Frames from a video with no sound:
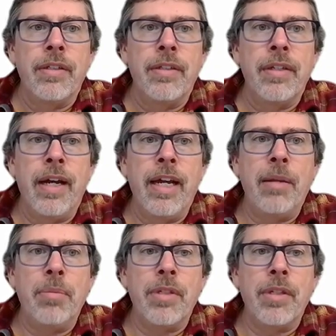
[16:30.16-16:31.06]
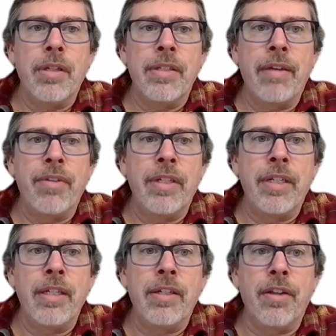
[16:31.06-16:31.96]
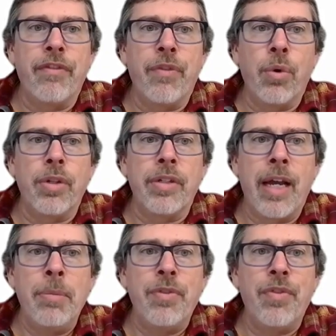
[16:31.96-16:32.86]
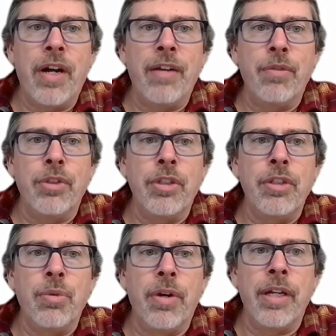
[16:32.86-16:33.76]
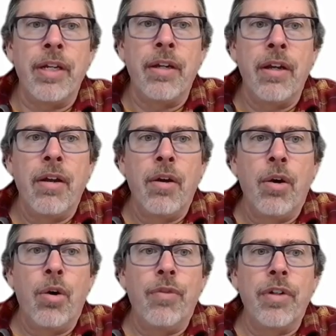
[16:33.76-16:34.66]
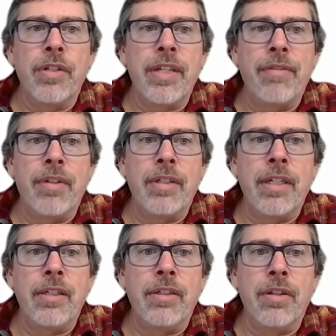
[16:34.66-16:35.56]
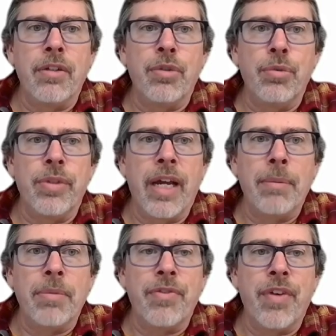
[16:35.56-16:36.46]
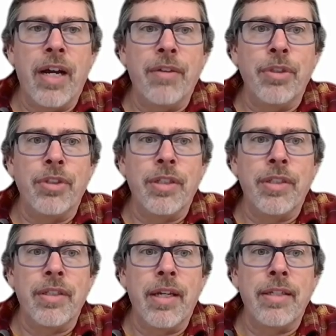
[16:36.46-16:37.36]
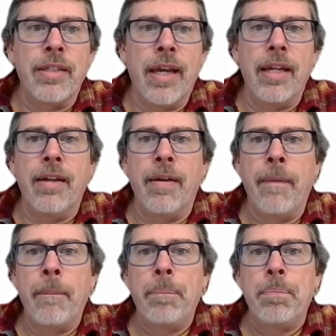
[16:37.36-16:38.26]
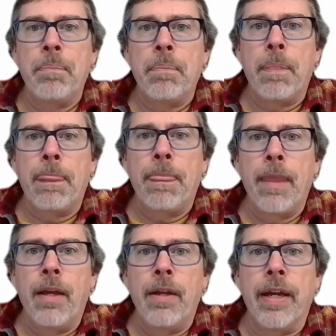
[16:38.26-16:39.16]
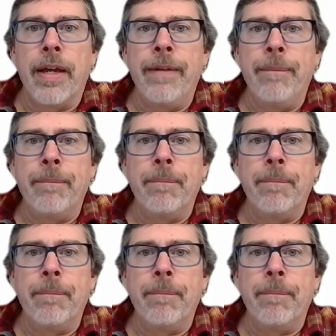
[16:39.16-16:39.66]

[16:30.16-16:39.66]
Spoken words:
times 17 to the 4 times 5, which is 20, over 17 to the 2 times 5, which is 10. Okay.